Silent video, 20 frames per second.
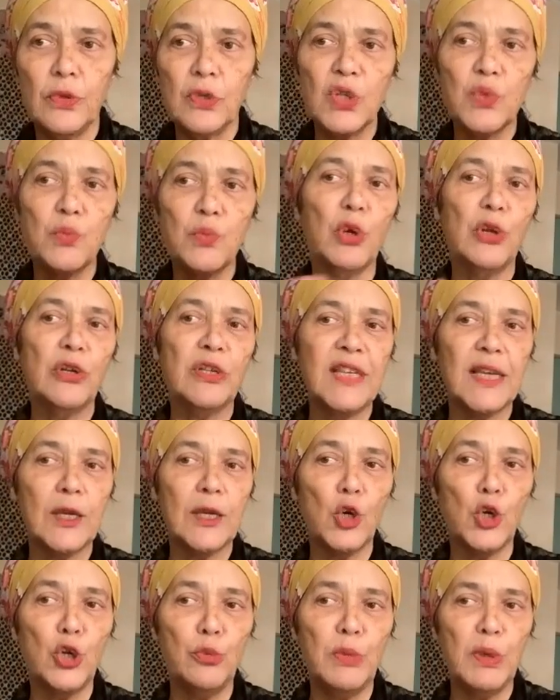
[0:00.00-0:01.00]
the smallest
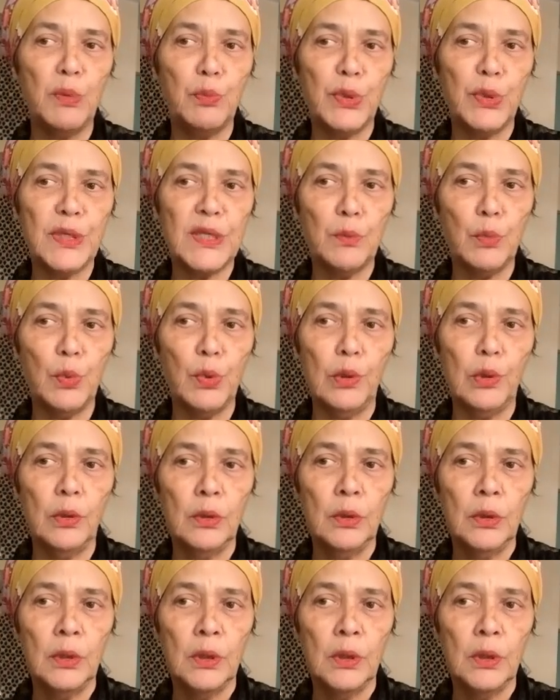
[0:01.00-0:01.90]
economy possible.